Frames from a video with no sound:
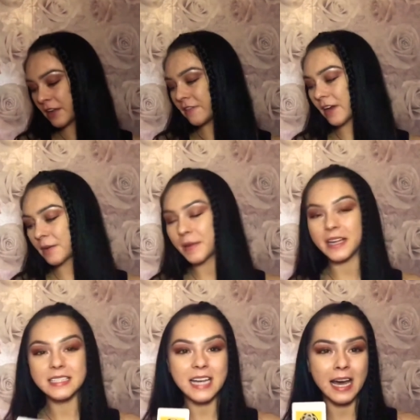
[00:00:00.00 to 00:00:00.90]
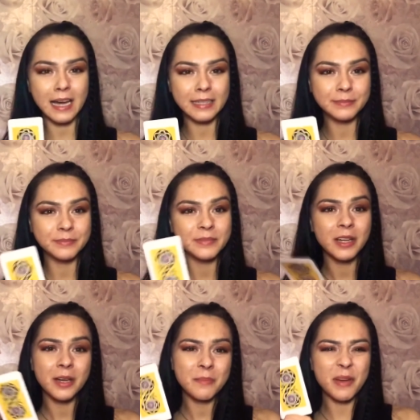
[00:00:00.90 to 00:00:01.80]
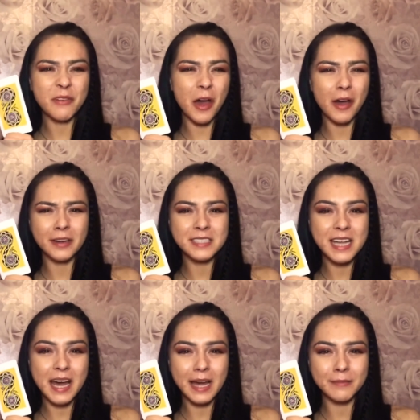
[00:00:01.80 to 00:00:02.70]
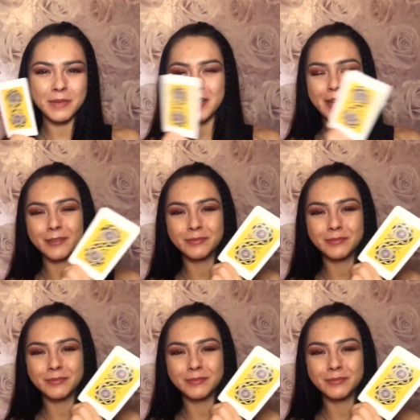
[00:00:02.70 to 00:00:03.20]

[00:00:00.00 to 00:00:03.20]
a bit of a hard time, you know,